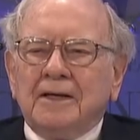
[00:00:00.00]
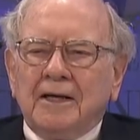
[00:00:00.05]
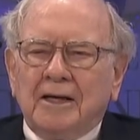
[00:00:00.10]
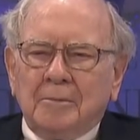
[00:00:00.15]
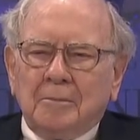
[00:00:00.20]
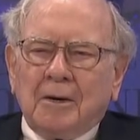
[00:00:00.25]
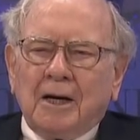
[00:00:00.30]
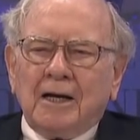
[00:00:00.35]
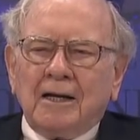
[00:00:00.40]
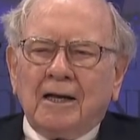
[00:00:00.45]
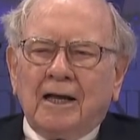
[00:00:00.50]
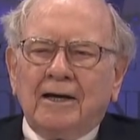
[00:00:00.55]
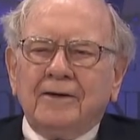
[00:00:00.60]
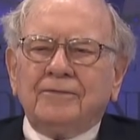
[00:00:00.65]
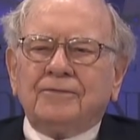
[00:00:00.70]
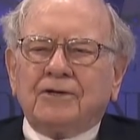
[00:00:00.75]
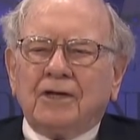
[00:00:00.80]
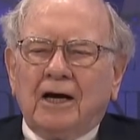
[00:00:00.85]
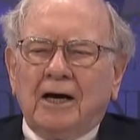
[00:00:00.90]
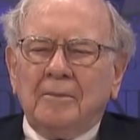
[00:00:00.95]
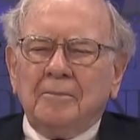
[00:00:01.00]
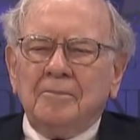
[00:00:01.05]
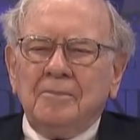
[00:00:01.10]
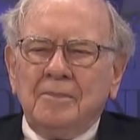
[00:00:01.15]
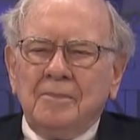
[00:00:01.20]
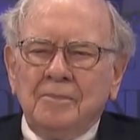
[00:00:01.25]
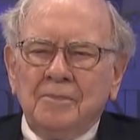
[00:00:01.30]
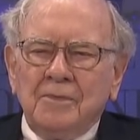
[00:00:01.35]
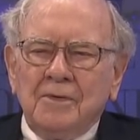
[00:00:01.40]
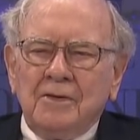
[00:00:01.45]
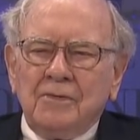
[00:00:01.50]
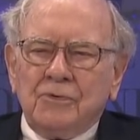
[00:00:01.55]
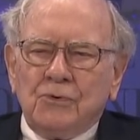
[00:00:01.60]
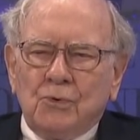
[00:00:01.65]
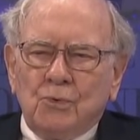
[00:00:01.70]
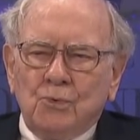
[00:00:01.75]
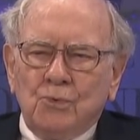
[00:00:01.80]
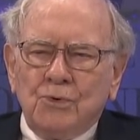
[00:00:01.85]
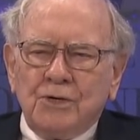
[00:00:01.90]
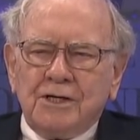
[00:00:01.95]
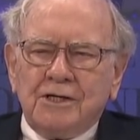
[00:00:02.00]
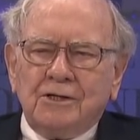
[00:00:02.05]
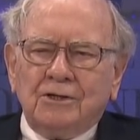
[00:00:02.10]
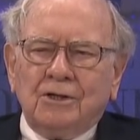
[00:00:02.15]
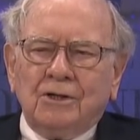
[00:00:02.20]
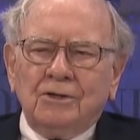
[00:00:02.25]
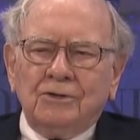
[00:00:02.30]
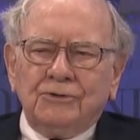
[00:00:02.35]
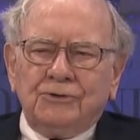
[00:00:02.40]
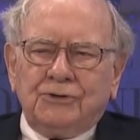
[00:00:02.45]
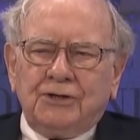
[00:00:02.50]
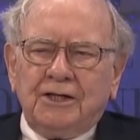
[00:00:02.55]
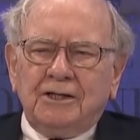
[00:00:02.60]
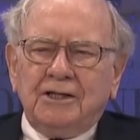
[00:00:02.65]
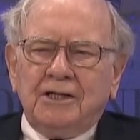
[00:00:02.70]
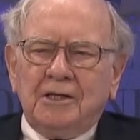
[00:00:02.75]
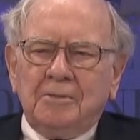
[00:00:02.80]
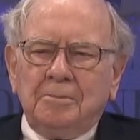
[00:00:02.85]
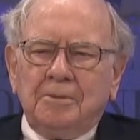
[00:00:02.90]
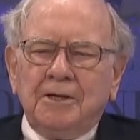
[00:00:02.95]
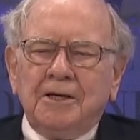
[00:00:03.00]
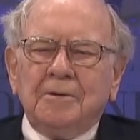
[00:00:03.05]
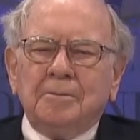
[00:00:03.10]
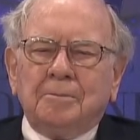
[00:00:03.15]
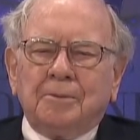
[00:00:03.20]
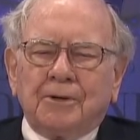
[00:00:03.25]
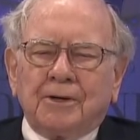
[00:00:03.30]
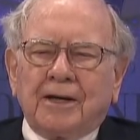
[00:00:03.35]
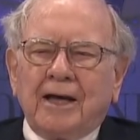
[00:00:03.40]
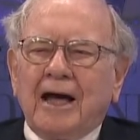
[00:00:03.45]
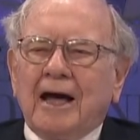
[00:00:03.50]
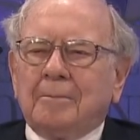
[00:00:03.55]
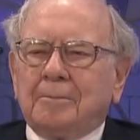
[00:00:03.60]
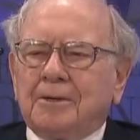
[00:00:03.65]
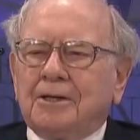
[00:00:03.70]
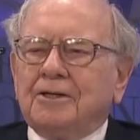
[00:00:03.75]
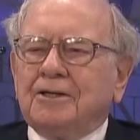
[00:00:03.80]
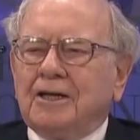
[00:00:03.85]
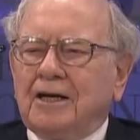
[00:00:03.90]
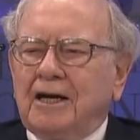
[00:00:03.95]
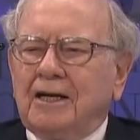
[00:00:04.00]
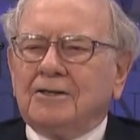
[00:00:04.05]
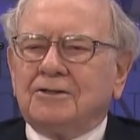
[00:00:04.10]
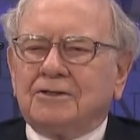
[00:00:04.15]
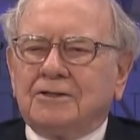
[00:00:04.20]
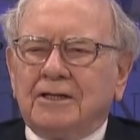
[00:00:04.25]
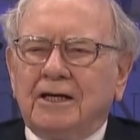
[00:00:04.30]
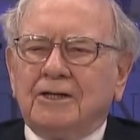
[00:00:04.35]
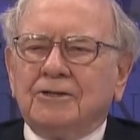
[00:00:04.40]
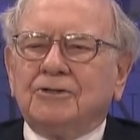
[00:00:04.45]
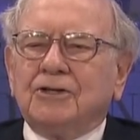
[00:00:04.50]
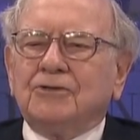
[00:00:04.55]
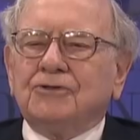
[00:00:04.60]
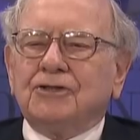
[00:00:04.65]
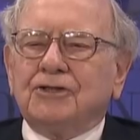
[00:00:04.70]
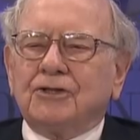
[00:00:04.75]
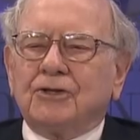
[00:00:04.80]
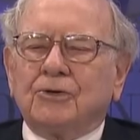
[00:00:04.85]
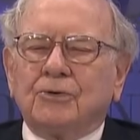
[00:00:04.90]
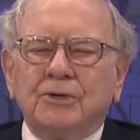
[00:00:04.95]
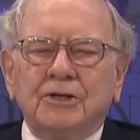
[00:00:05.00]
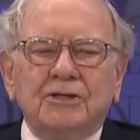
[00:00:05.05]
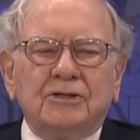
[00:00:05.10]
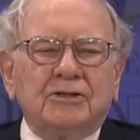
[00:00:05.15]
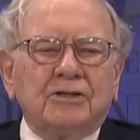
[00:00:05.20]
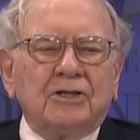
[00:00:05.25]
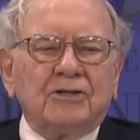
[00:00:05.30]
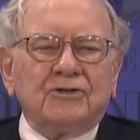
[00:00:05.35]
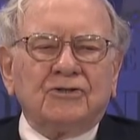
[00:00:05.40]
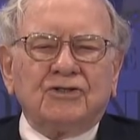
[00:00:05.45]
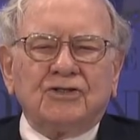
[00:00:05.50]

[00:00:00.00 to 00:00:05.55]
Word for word: In my lifetime, the real G D P per capita in the United States has increased